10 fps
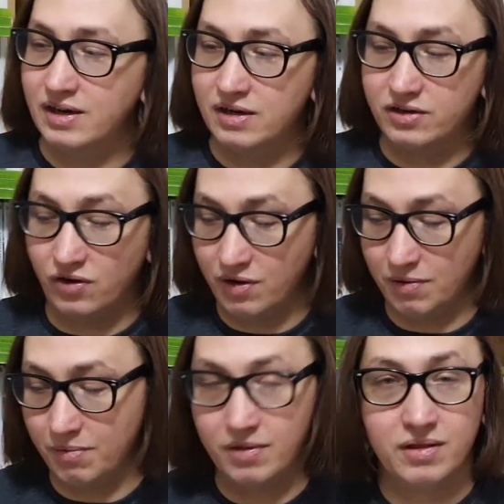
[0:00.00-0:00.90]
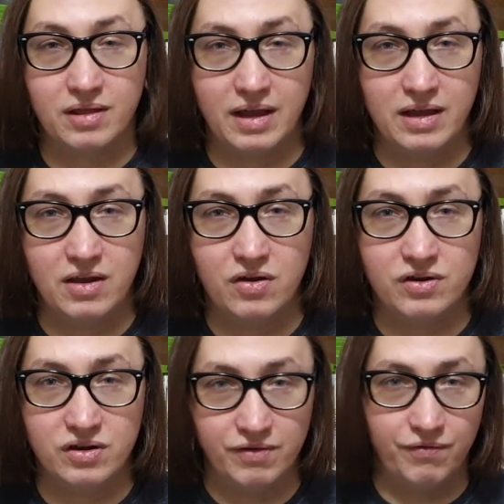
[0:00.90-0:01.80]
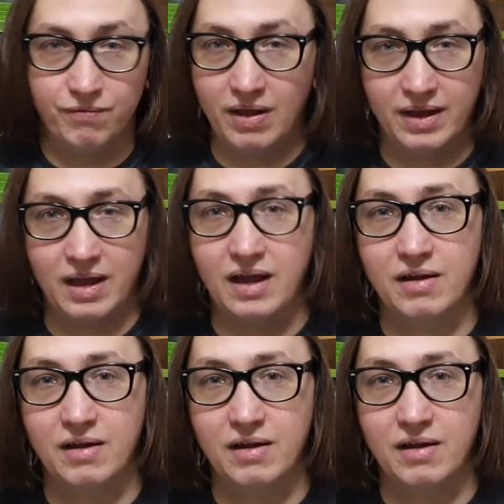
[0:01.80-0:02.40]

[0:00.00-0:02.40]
Dog that you could just like